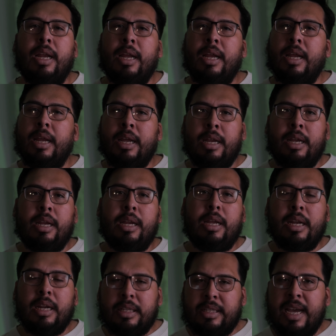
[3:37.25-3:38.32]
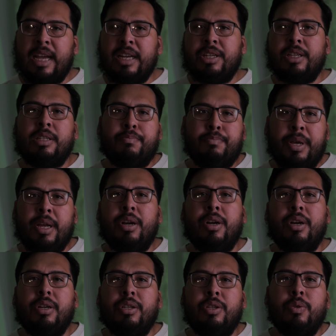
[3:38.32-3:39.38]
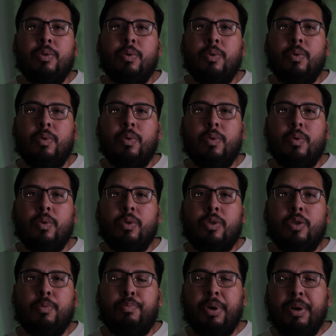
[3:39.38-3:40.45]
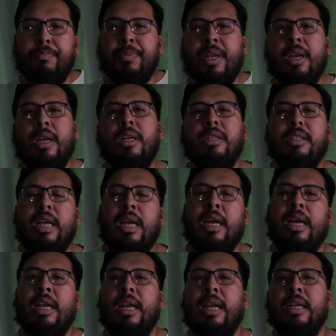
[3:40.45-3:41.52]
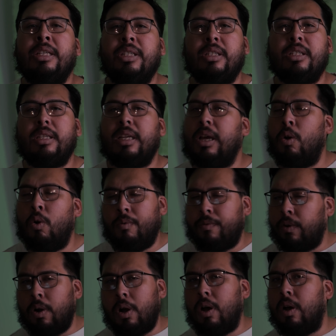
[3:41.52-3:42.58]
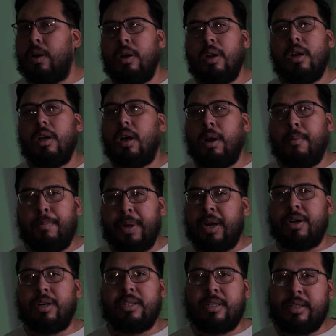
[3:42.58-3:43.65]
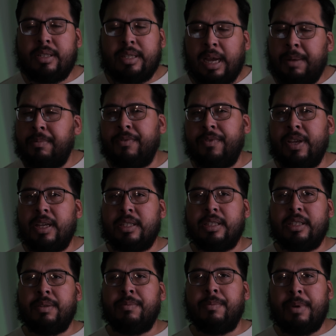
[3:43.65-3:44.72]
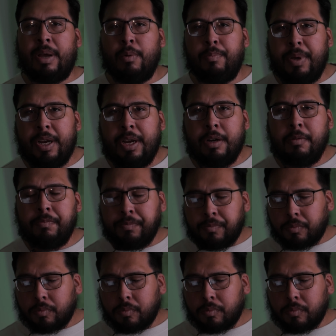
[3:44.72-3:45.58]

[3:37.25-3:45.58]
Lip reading: It attaches better to print medias, and it just overall a better type of ink system, in my opinion.